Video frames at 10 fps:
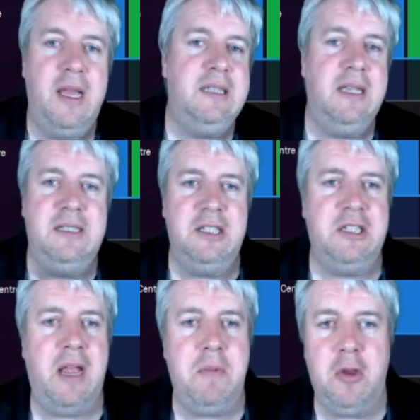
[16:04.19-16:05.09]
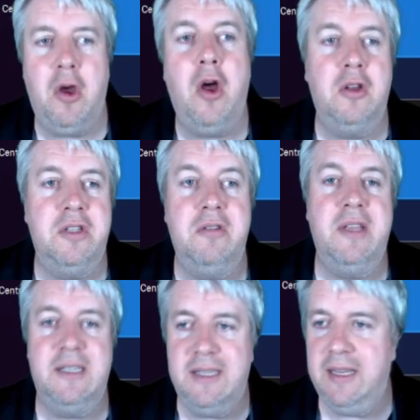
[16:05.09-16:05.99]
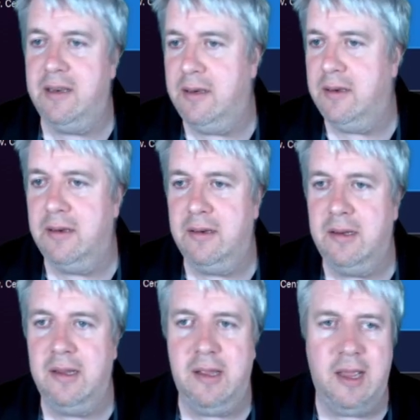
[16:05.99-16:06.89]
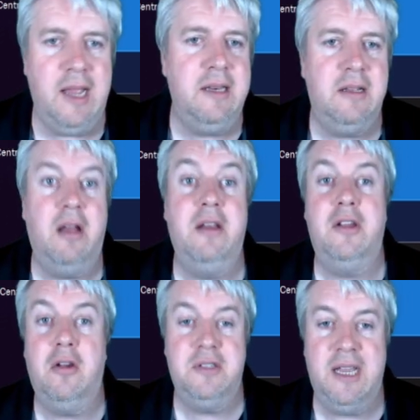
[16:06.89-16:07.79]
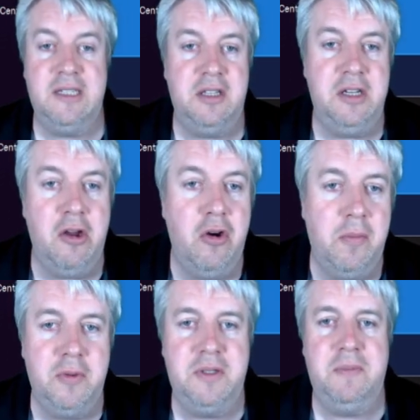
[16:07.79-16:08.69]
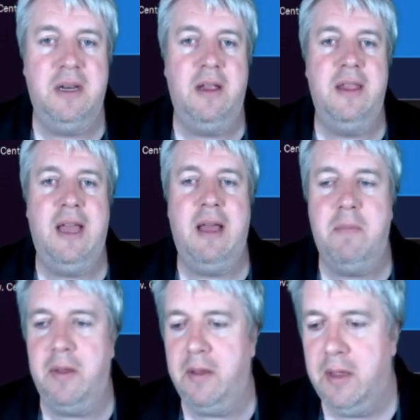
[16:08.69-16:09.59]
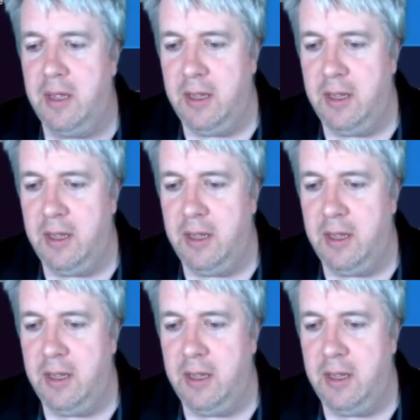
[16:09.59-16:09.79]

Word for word: It's a shame you can't do this in kind of the context of Europe or something like that, but